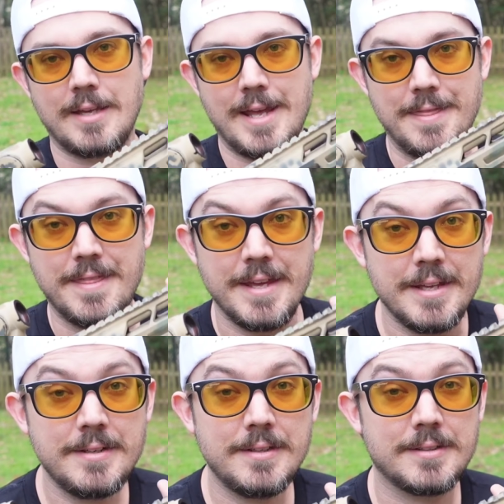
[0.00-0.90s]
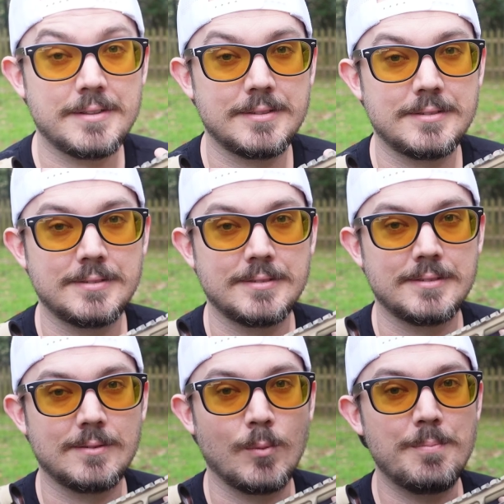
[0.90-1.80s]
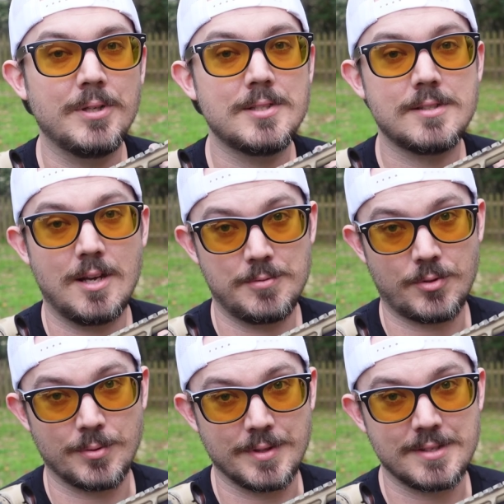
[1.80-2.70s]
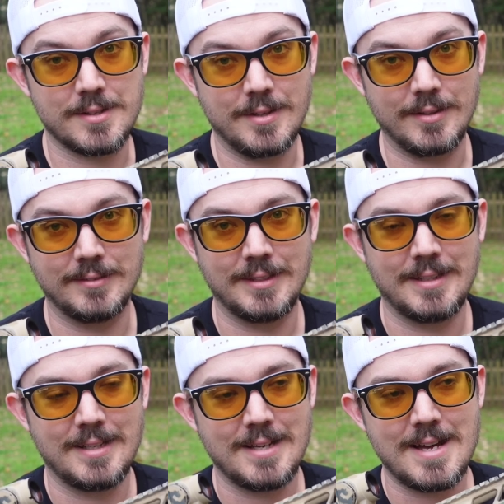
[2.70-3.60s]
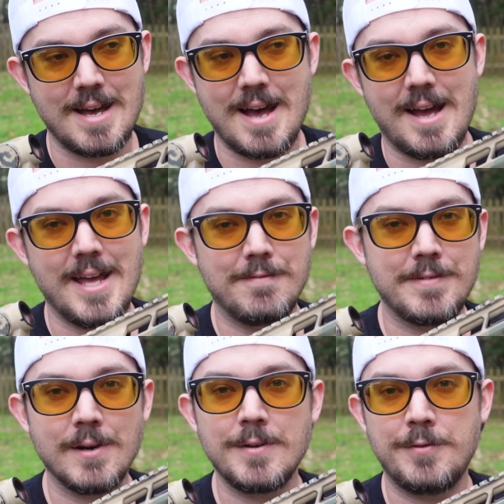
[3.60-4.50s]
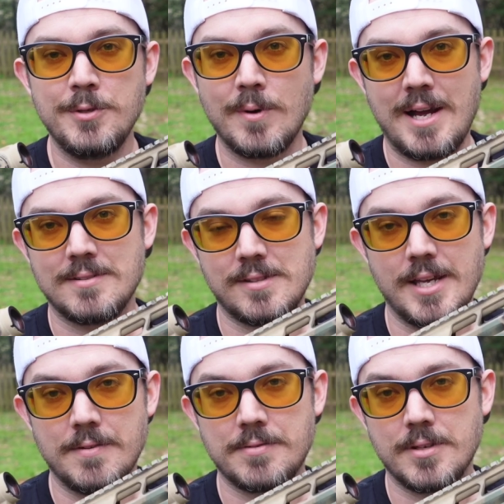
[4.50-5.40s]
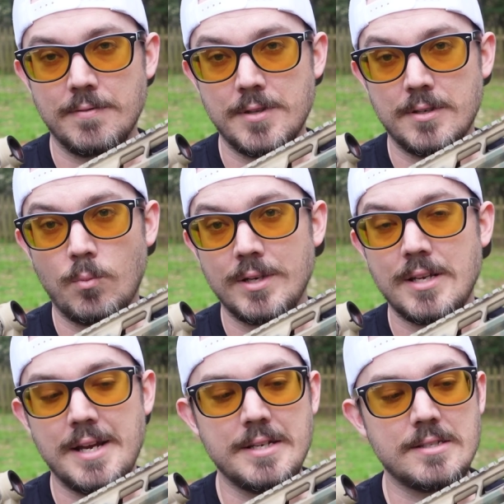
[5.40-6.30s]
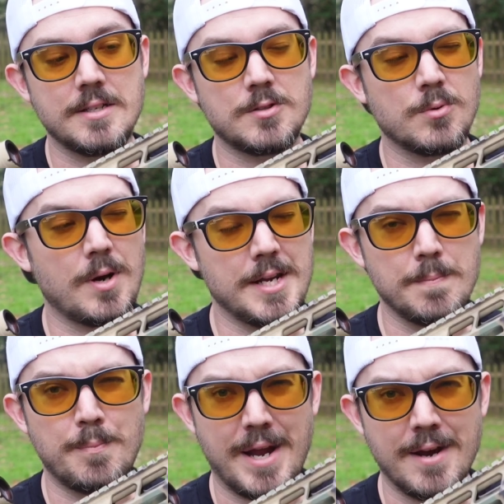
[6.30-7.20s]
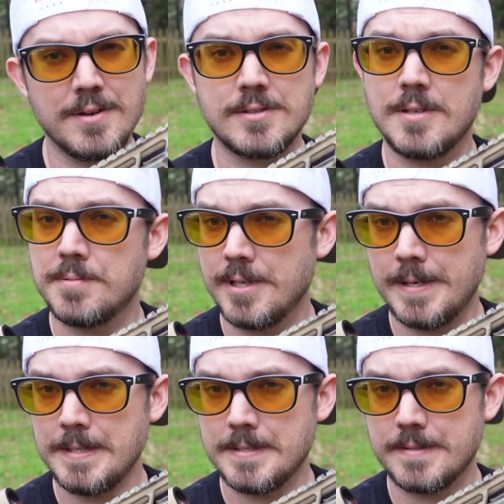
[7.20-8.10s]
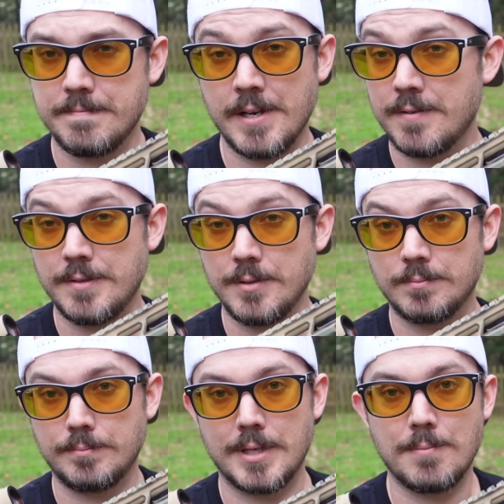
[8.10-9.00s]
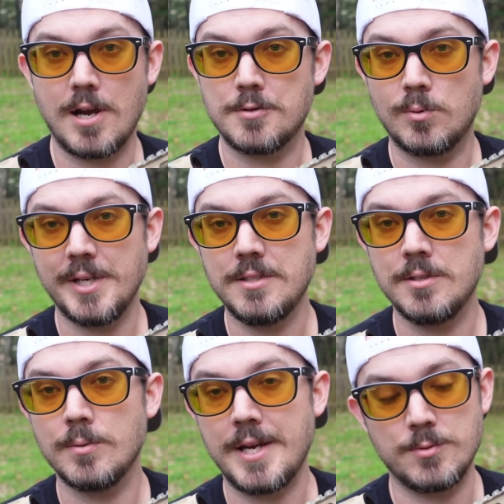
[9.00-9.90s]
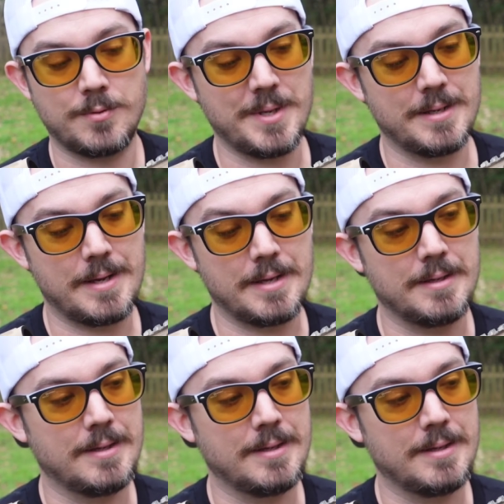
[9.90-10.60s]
And then we put subs through this thing. I have very few rounds left of the 196 grain Bear Subsonics, very few, but I brought 20 to the range with me today.